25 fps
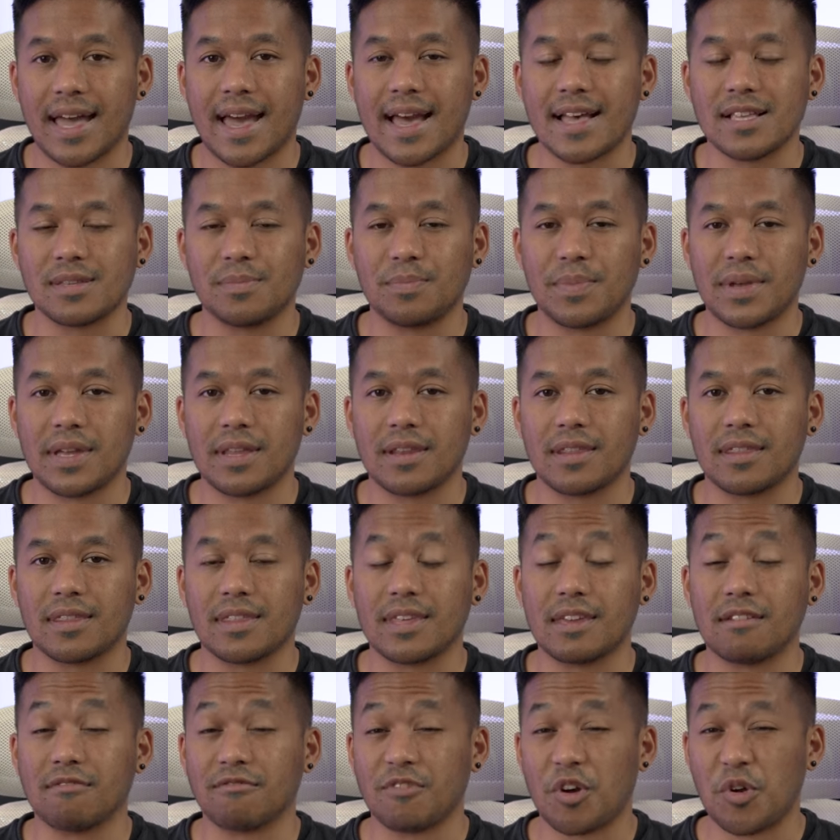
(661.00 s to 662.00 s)
has been
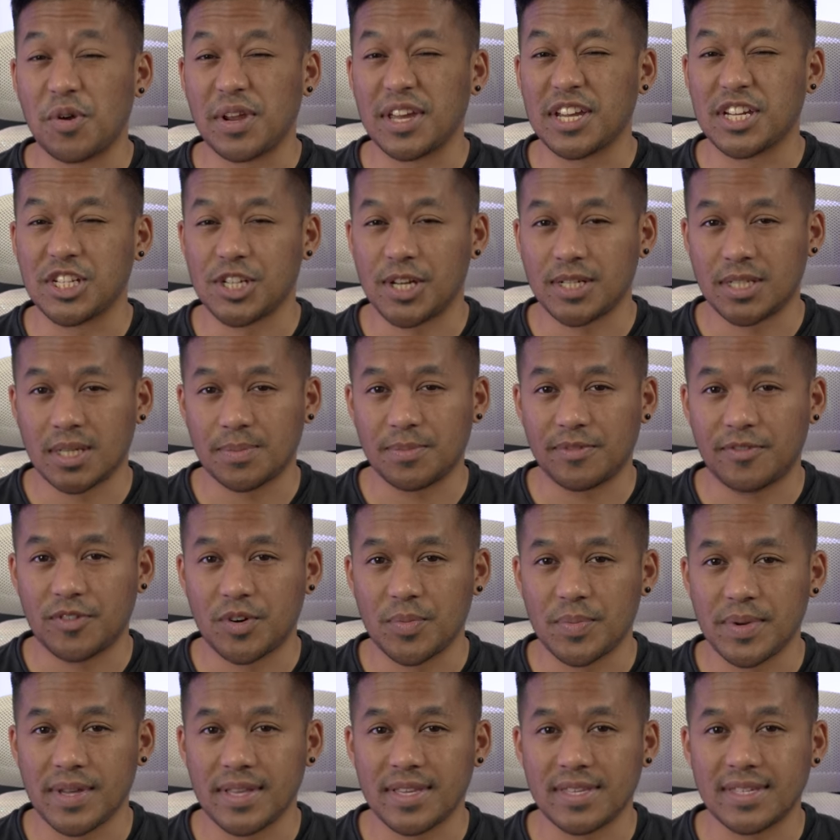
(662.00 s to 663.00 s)
the rolling shutter
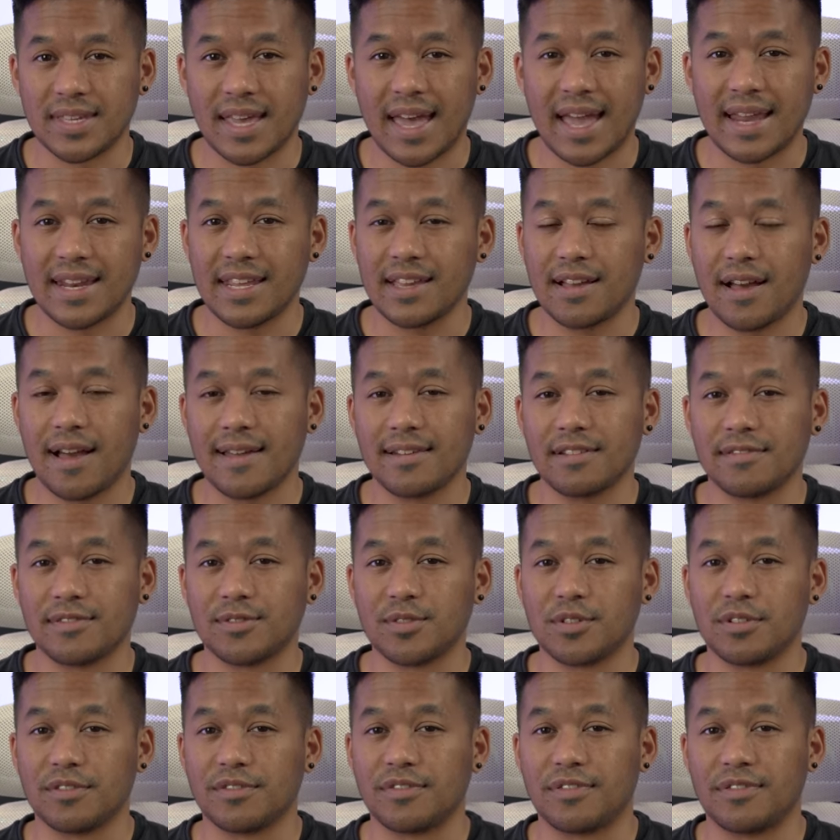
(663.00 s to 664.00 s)
performance. Any kind of
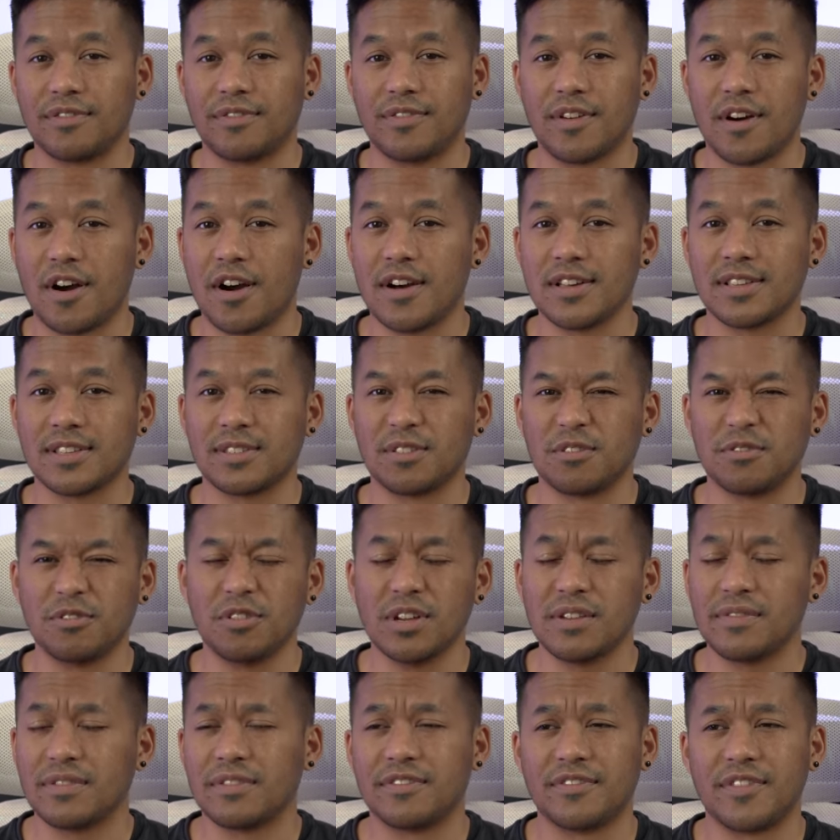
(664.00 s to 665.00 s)
sort of fast, or
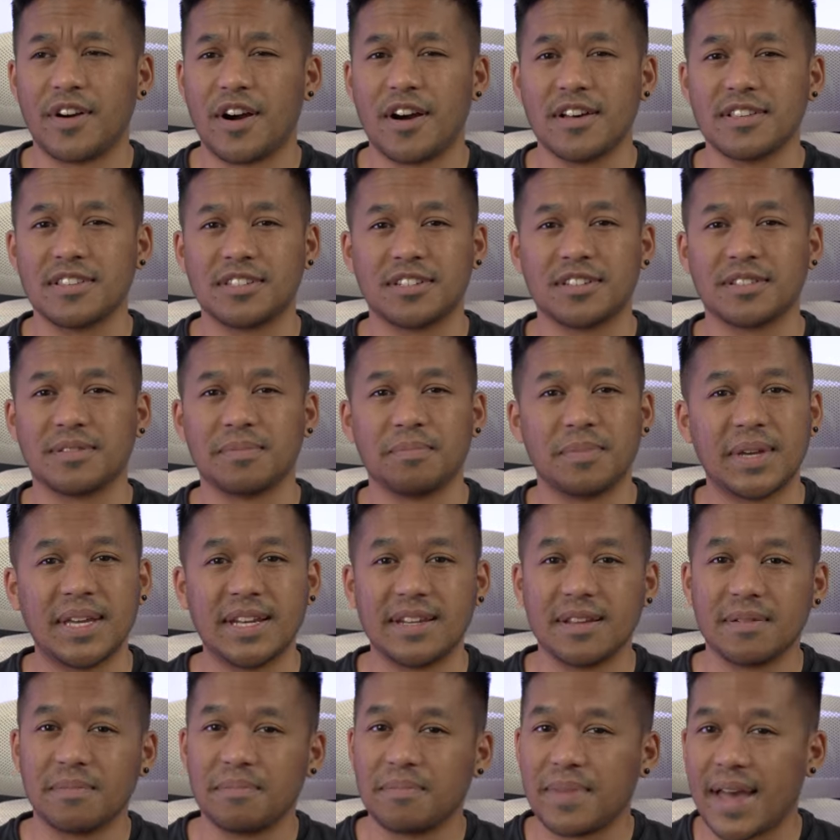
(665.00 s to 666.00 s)
not even fast, just
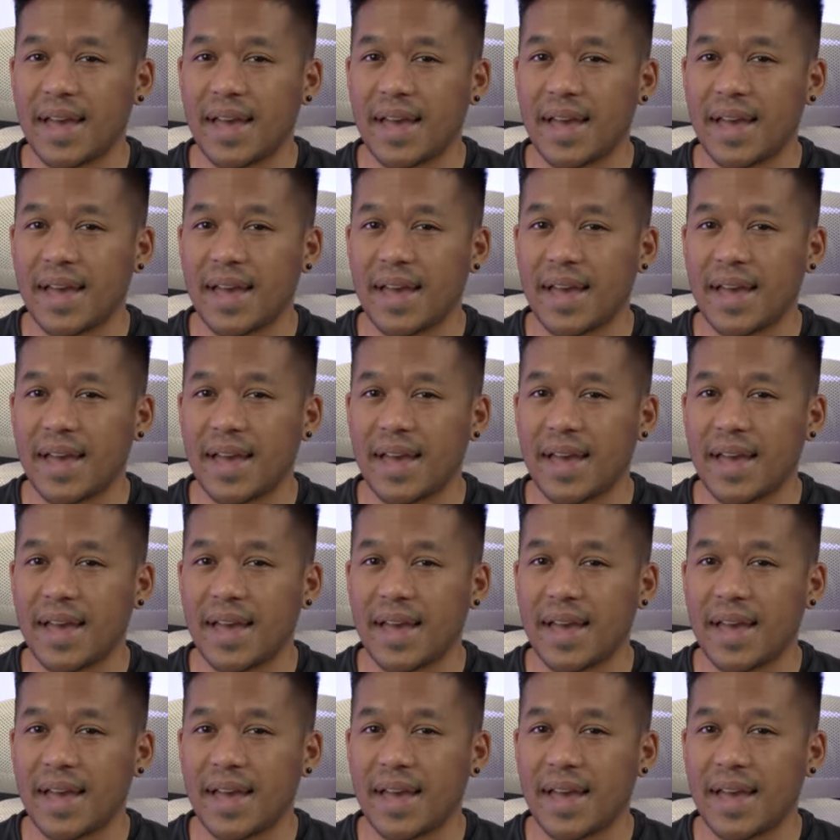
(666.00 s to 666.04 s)
medium